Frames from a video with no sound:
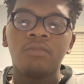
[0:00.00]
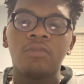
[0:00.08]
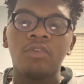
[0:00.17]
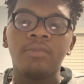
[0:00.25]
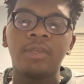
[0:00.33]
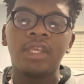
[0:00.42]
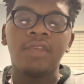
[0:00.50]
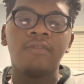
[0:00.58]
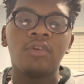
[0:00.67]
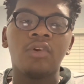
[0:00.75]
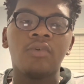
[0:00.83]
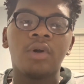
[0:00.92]
You may
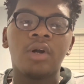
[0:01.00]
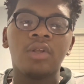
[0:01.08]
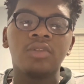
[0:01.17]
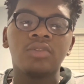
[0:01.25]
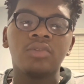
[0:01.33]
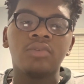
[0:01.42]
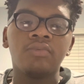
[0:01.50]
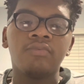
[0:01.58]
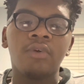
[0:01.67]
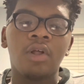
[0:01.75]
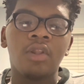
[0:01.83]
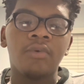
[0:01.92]
even go on to
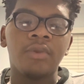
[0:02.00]
follow